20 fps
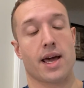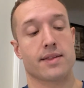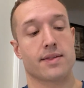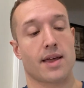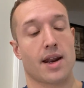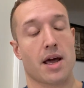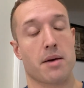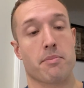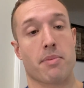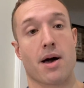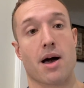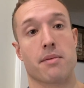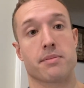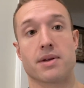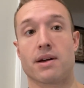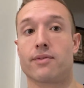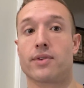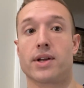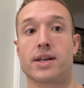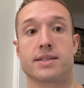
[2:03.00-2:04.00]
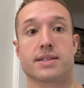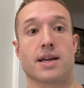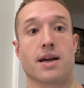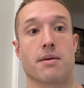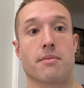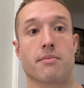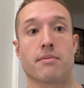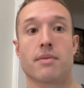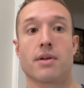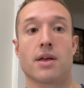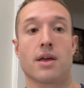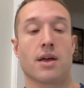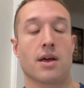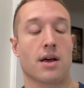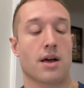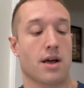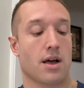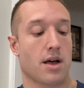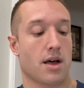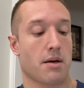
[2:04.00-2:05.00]
and then I bombed every exam.
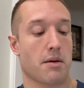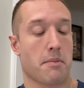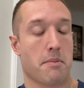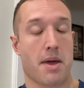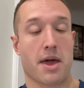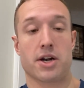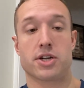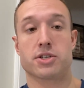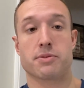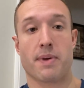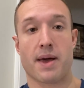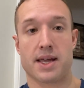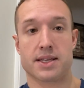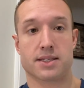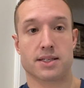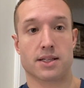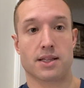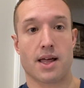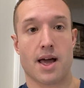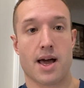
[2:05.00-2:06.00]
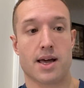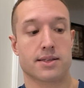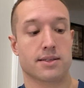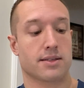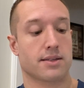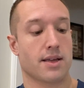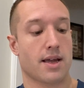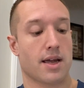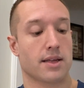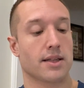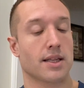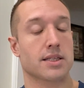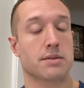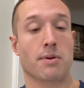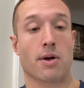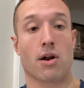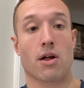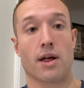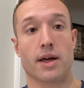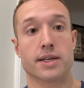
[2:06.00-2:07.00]
Managed to pass the class, and that's
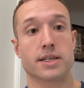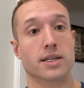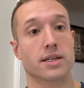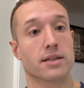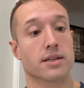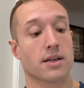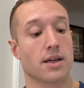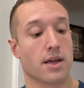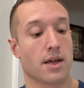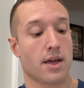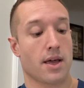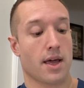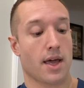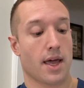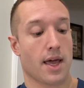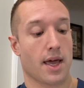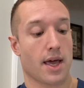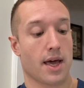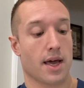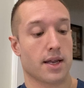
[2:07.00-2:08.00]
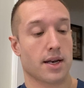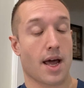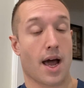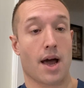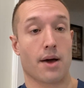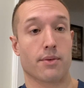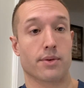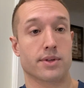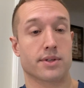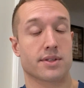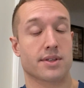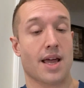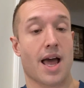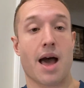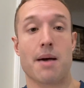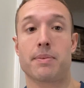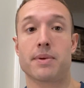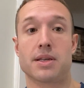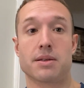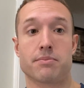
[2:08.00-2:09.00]
about all I did. And I was
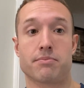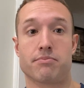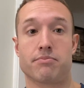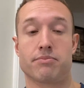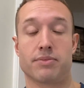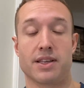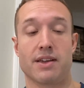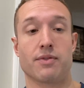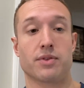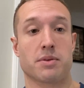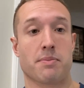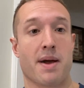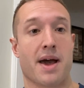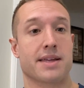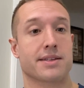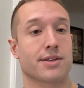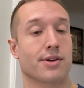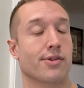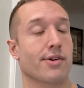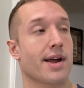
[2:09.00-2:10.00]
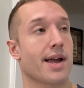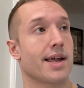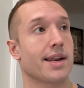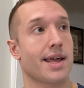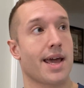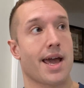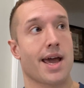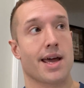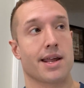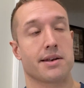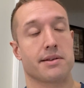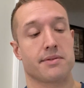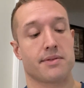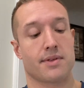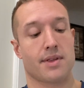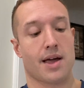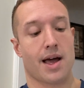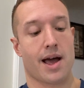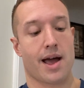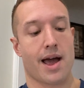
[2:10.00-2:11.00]
happy to leave with a passing grade, and
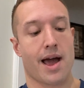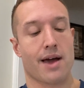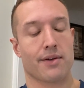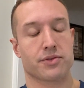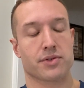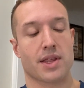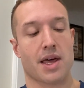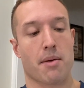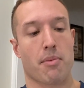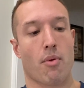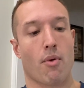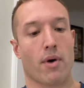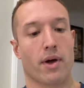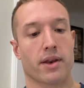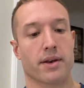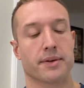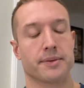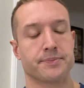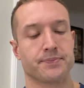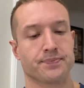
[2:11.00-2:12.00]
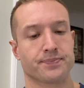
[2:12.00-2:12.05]
after that point,